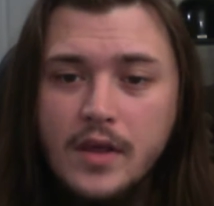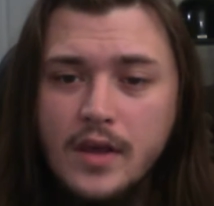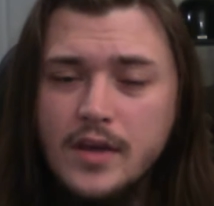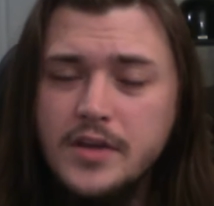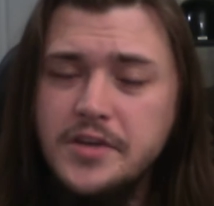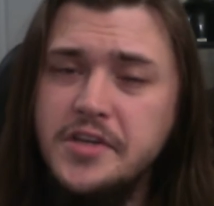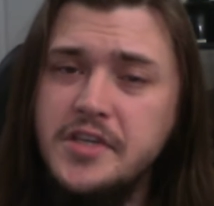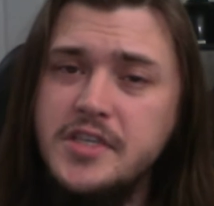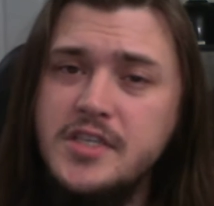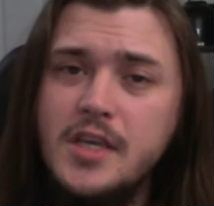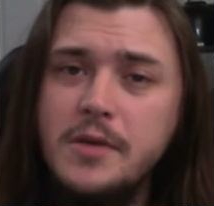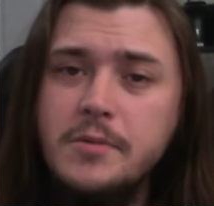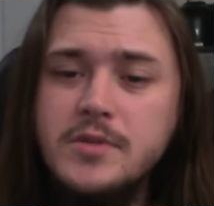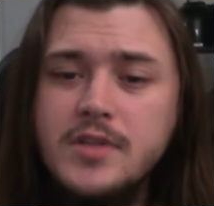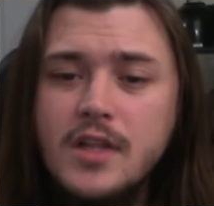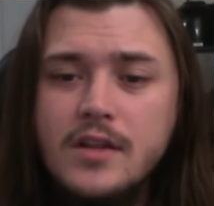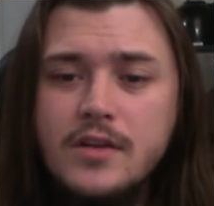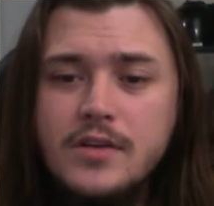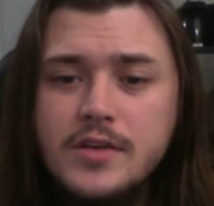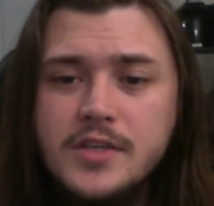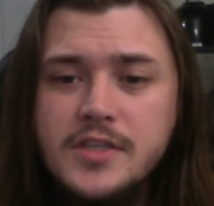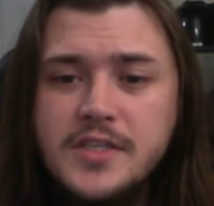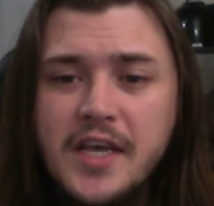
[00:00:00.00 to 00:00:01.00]
She seems a
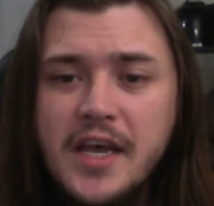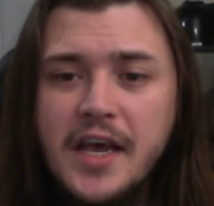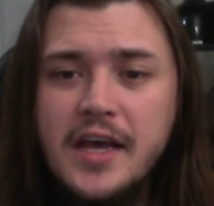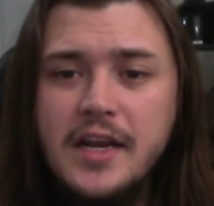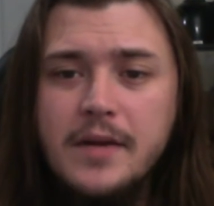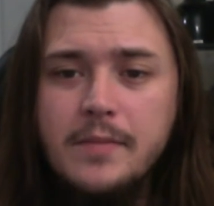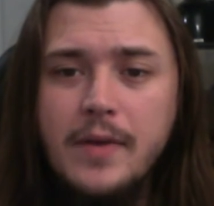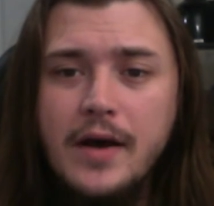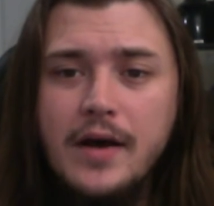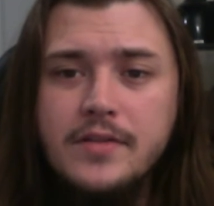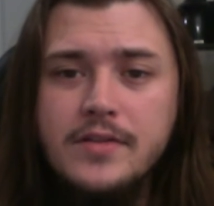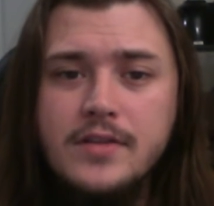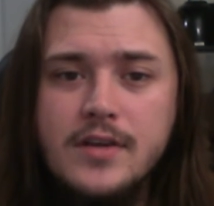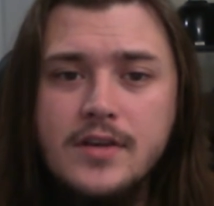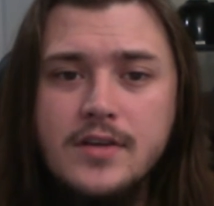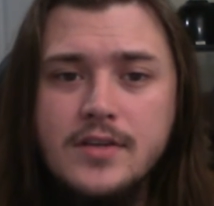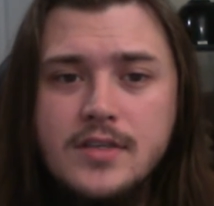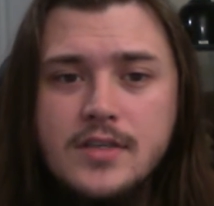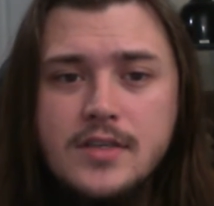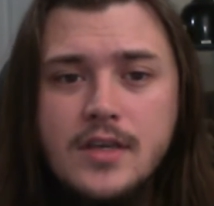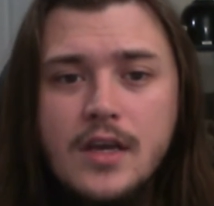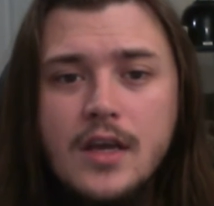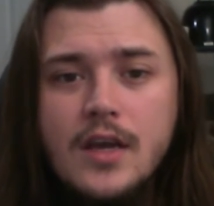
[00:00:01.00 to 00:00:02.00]
little sad about
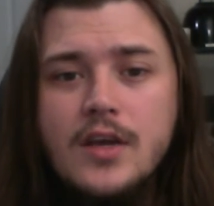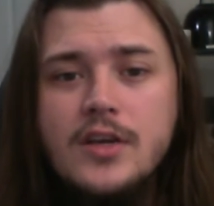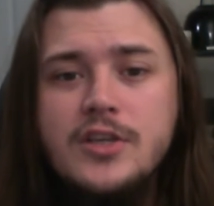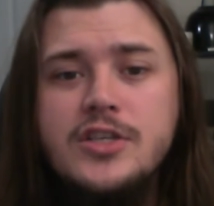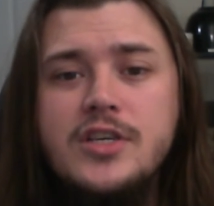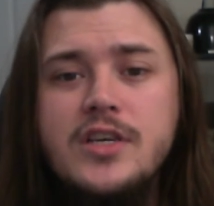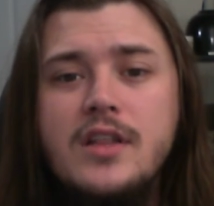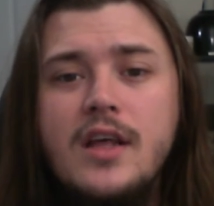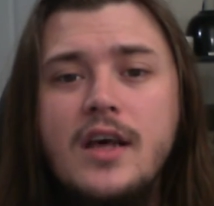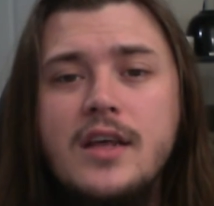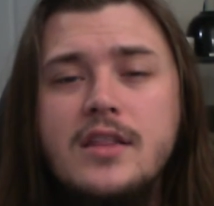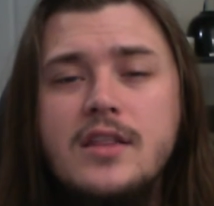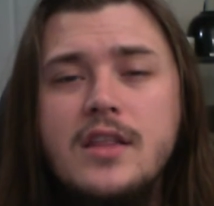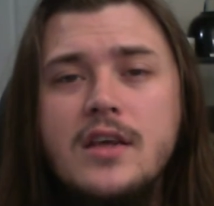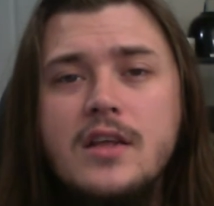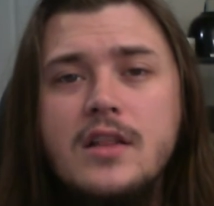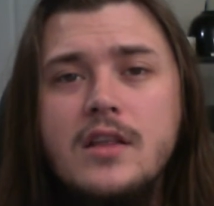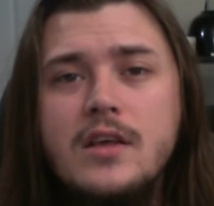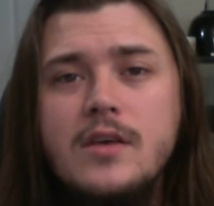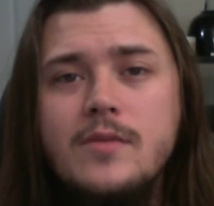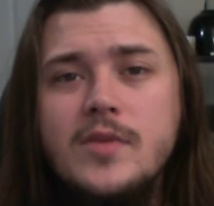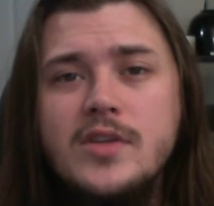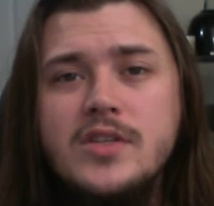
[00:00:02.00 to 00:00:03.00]
this. She liked the
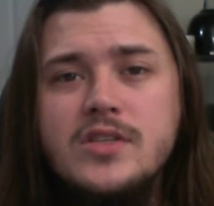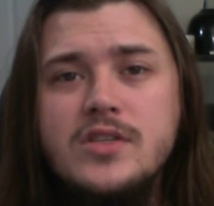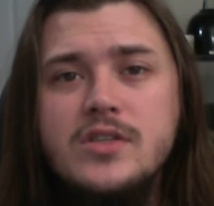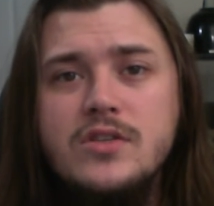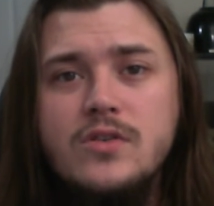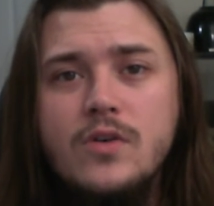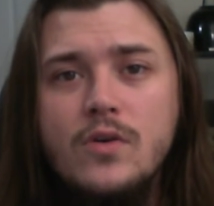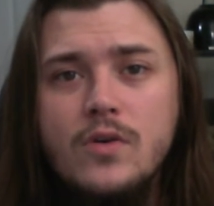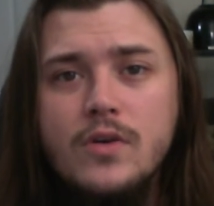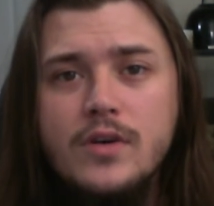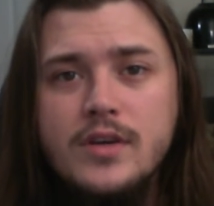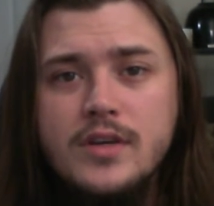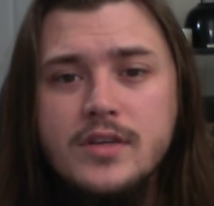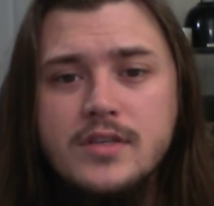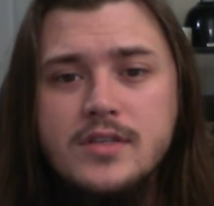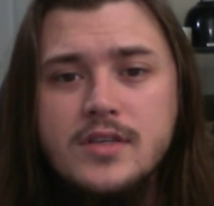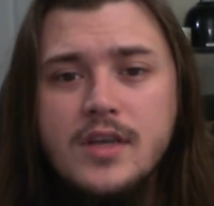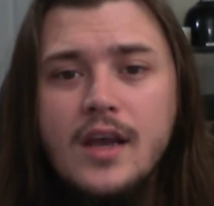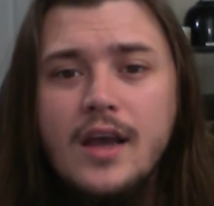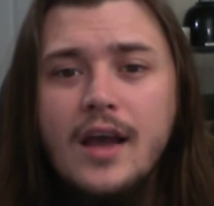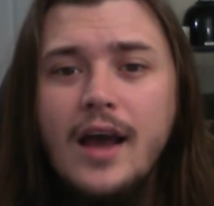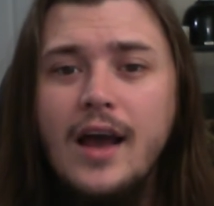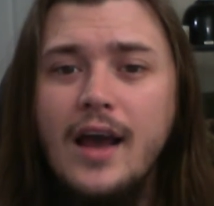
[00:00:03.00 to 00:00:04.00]
Gleeman's
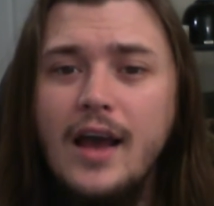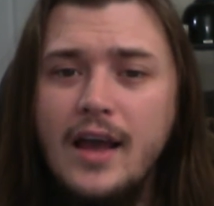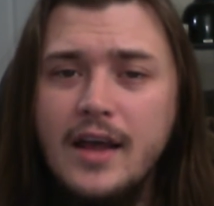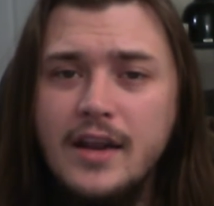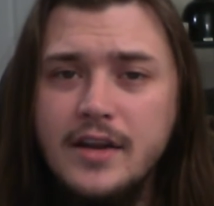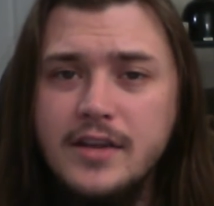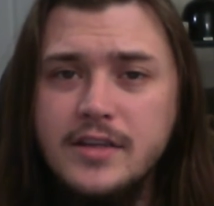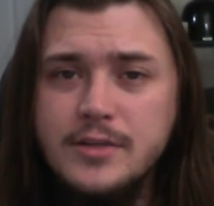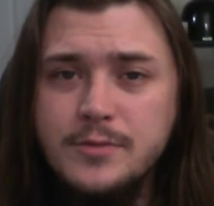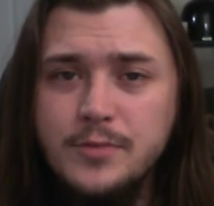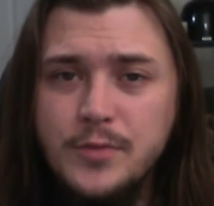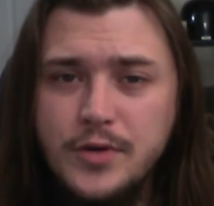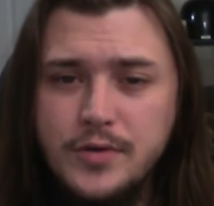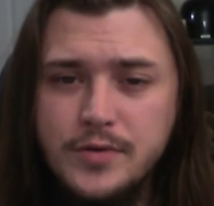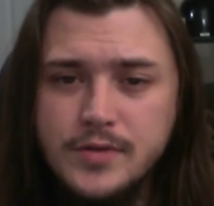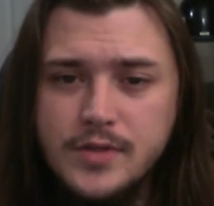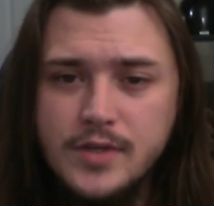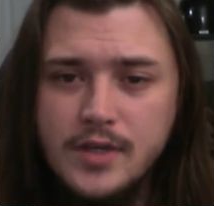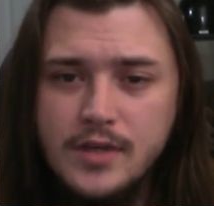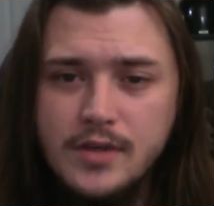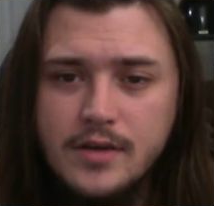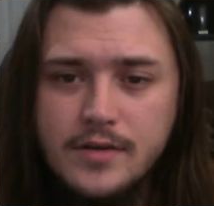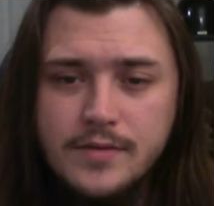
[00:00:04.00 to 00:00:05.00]
stories and his
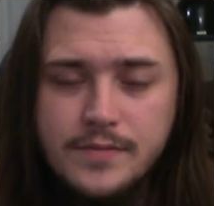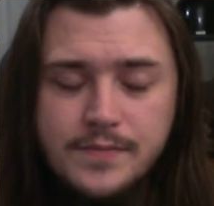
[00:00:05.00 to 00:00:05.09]
music.